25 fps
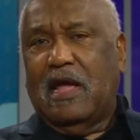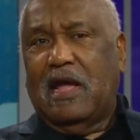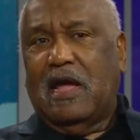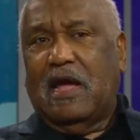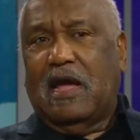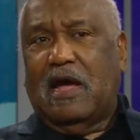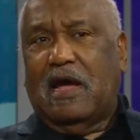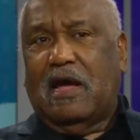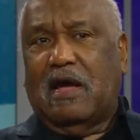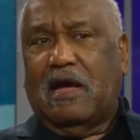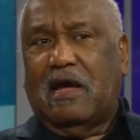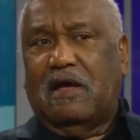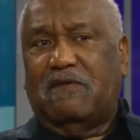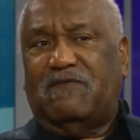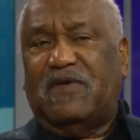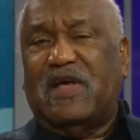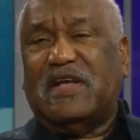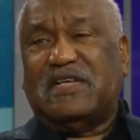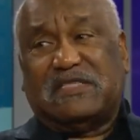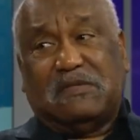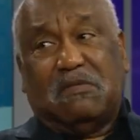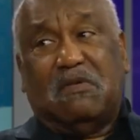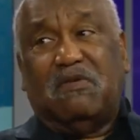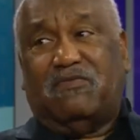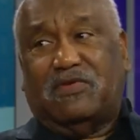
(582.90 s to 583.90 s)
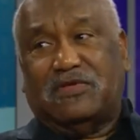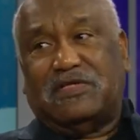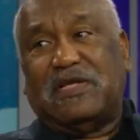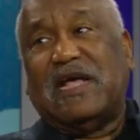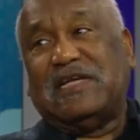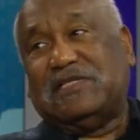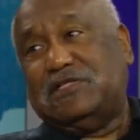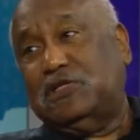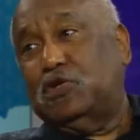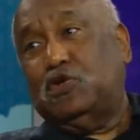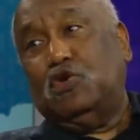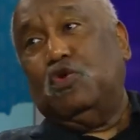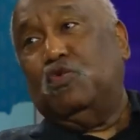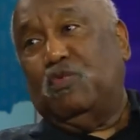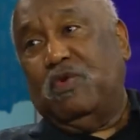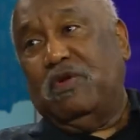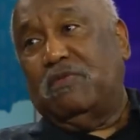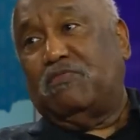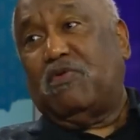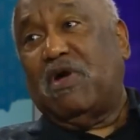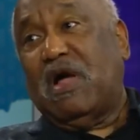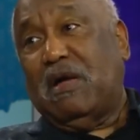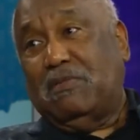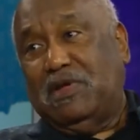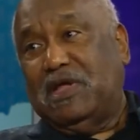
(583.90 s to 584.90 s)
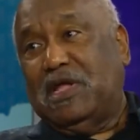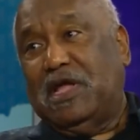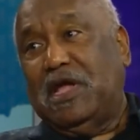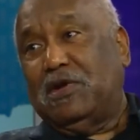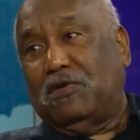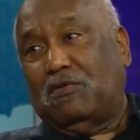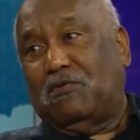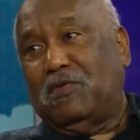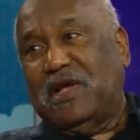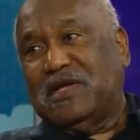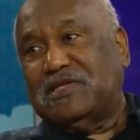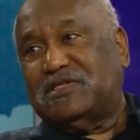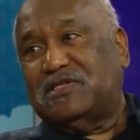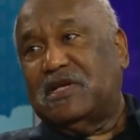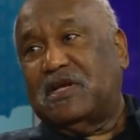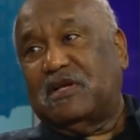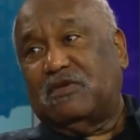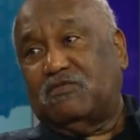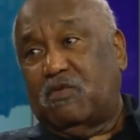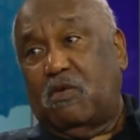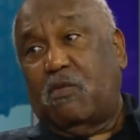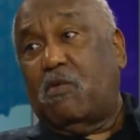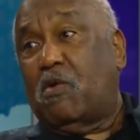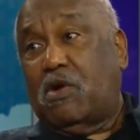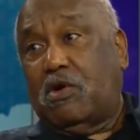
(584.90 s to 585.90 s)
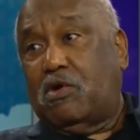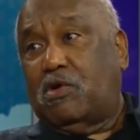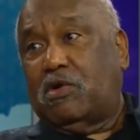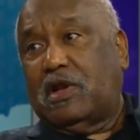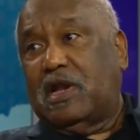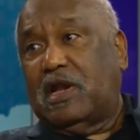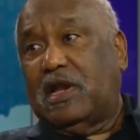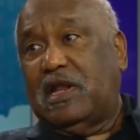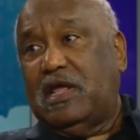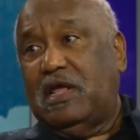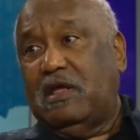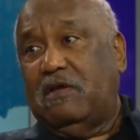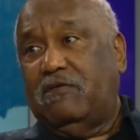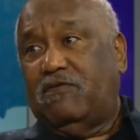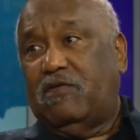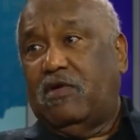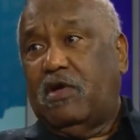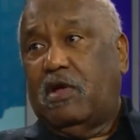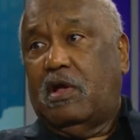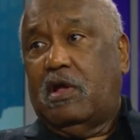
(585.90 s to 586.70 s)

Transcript: Uh, in fact, some of us actually knew we'd probably get arrested because we weren't going to leave.